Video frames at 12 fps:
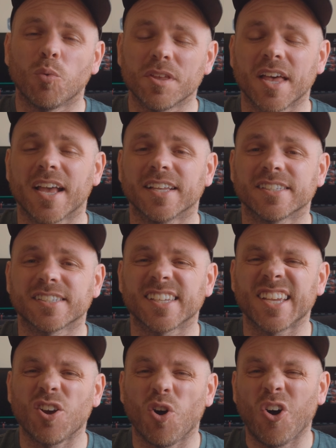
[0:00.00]
with
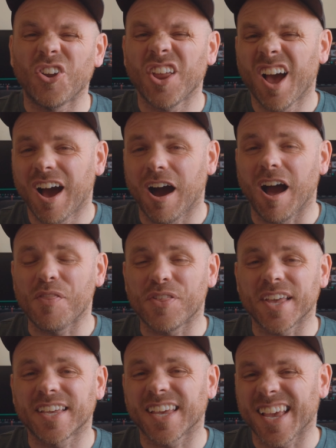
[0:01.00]
ANC on, I
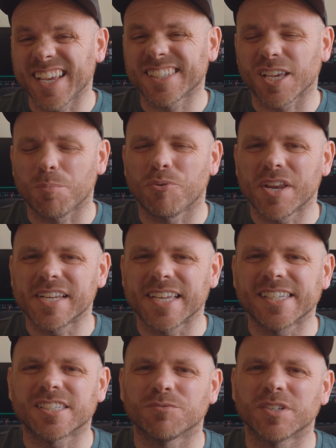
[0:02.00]
think is a pretty
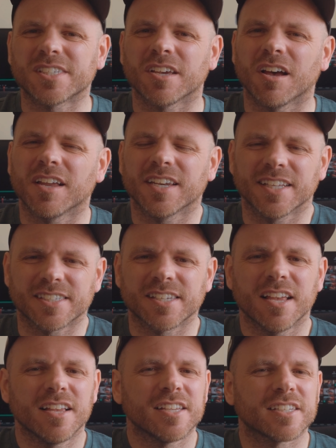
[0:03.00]
decent return. It's
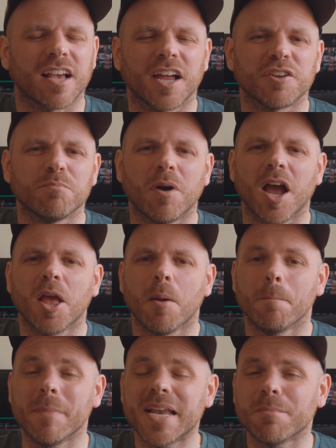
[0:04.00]
kind of my
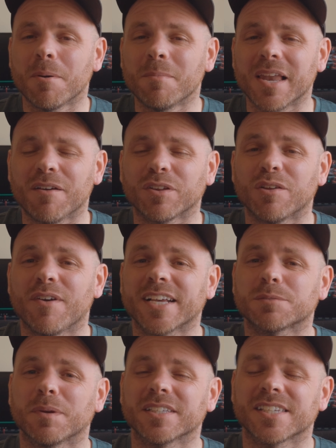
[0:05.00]
minimum level of
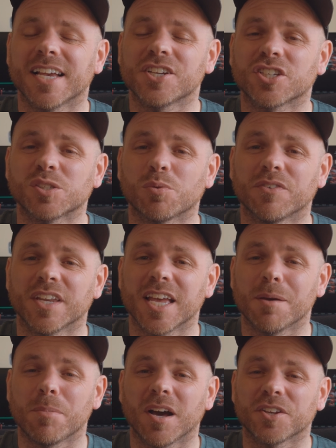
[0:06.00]
expectations with an
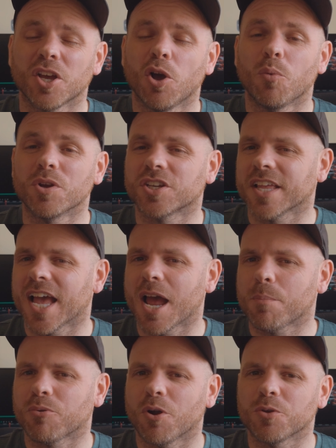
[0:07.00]
earbud, which the
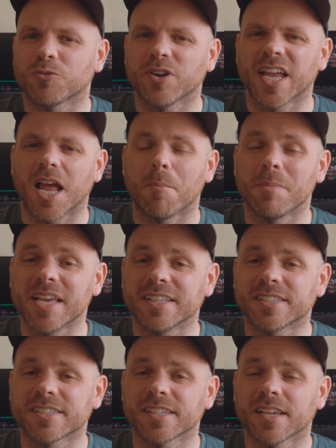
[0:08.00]
Air Pro 3
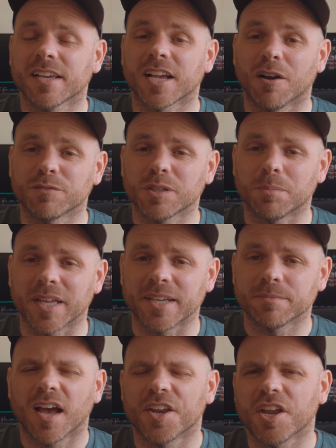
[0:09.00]
meets comfortably.
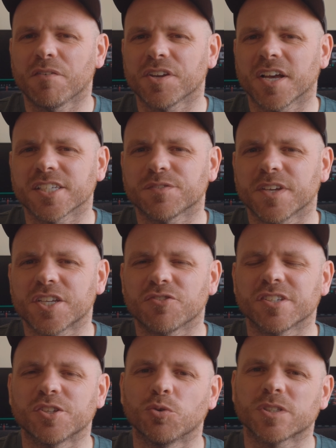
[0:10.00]
Another nice feature
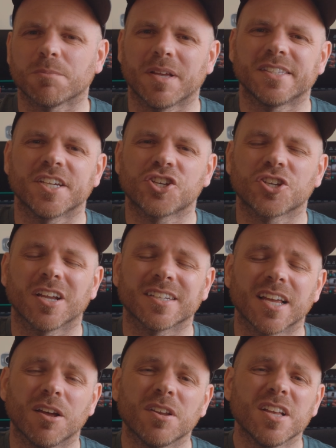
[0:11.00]
is the automatic
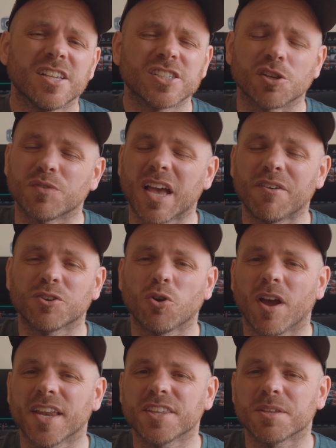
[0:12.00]
shutdown, so if you haven't
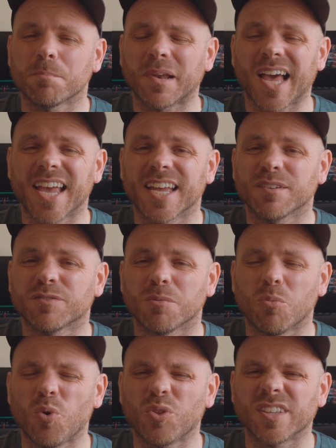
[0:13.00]
got anything playing for
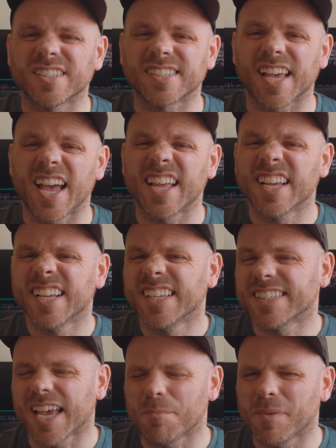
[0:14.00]
more than say
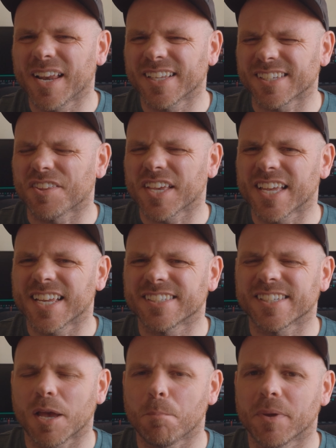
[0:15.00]
10 minutes, I think it is
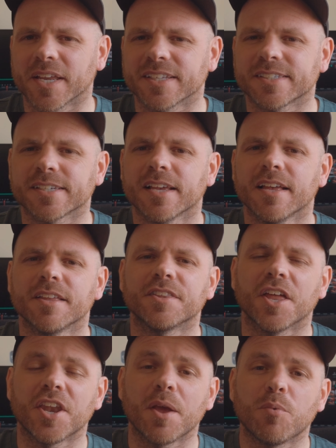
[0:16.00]
10 minutes,
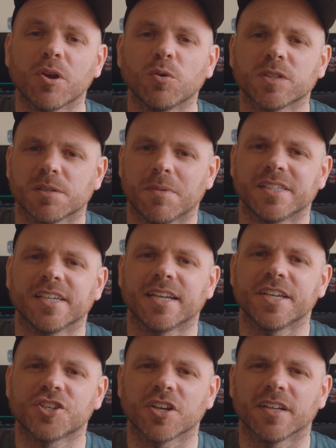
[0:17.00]
then they will
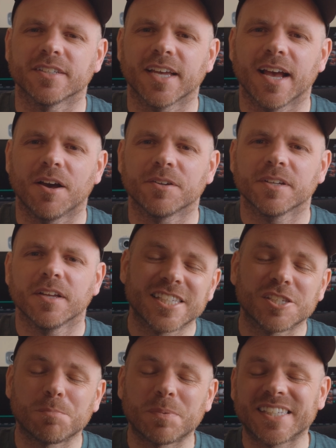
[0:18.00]
automatically shut down.
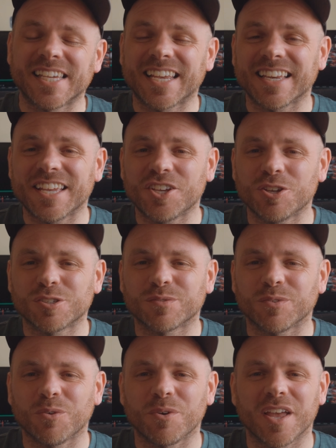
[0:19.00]
This is particularly
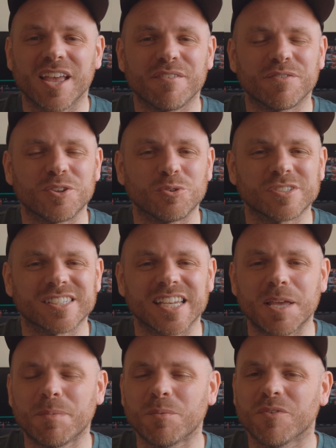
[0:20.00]
useful if you're
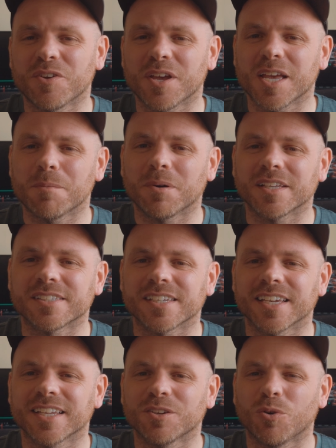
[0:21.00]
sleeping with your earbuds
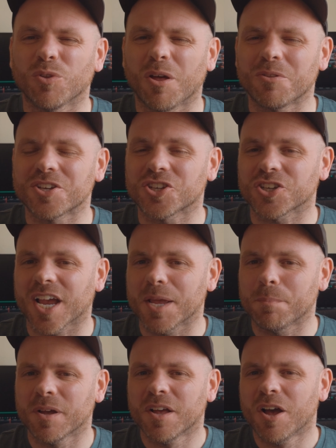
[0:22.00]
in, although the
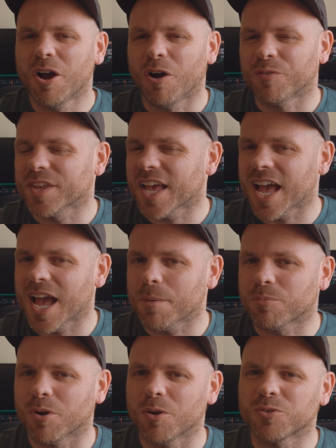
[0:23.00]
shape of the Air
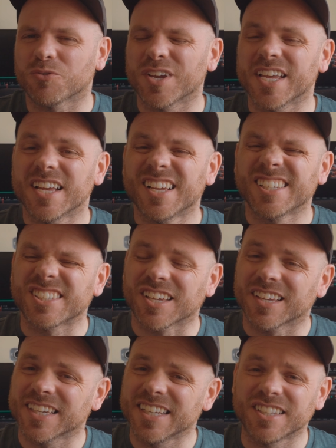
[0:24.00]
Pro 3
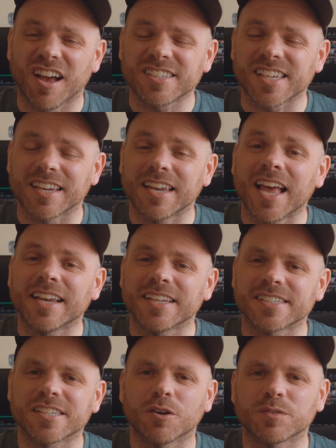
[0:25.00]
certainly doesn't lend
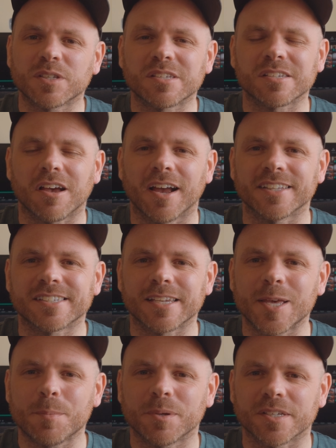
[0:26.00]
itself to side
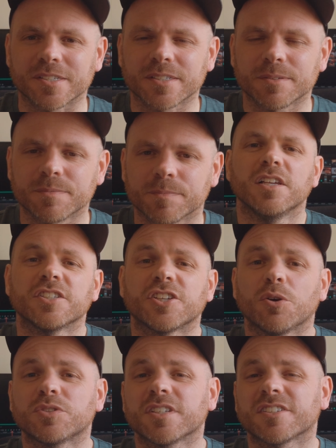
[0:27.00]
sleepers.
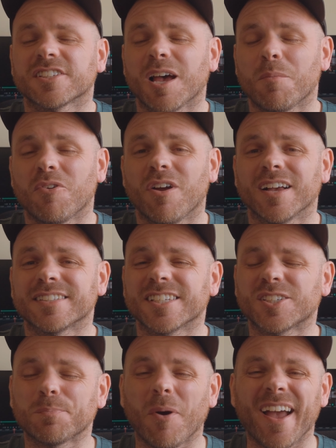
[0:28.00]
So to summarize,
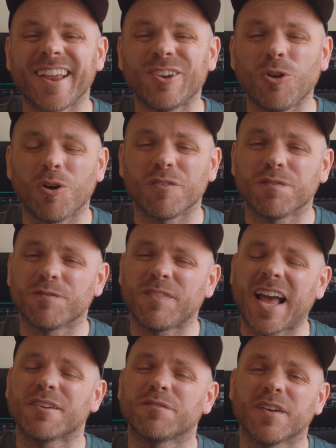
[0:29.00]
despite a lot of
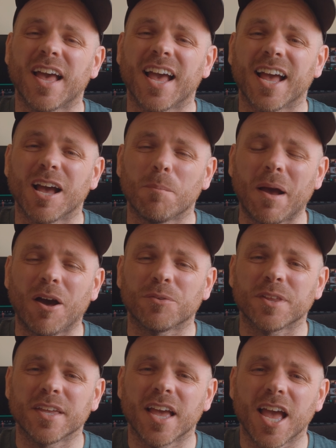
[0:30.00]
fanfare about
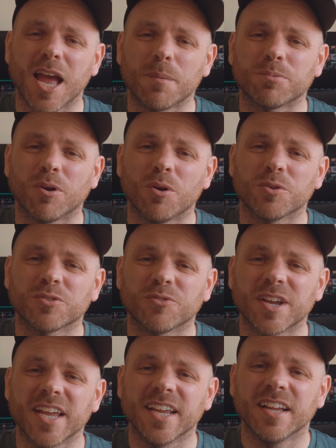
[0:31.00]
the Air Pro
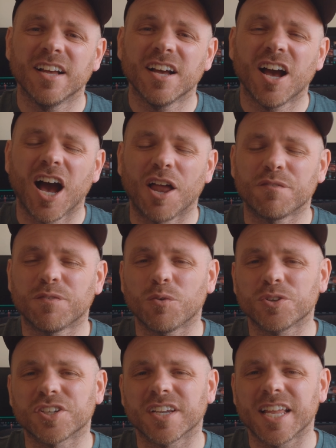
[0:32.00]
3,
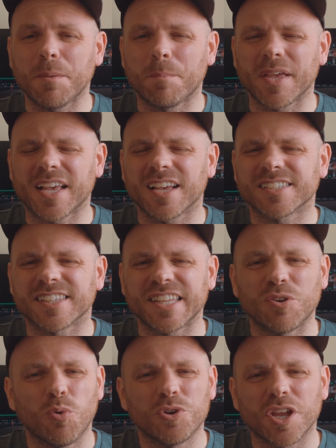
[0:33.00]
unfortunately, because
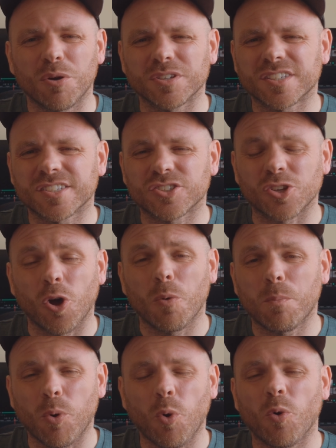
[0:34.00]
the audio is so
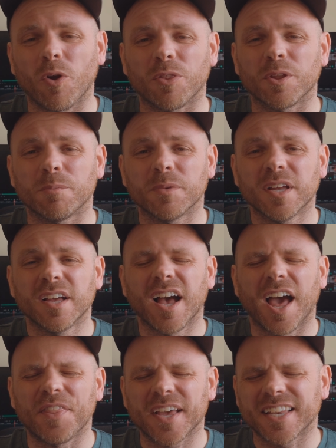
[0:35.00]
poor on them
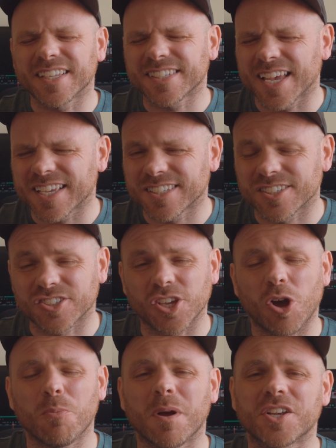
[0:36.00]
and they're going to take
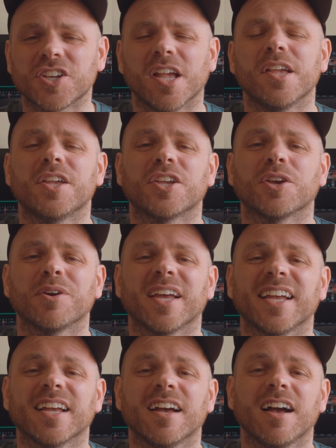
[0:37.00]
so much
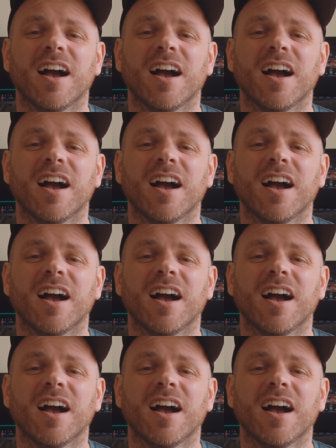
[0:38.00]
EQing,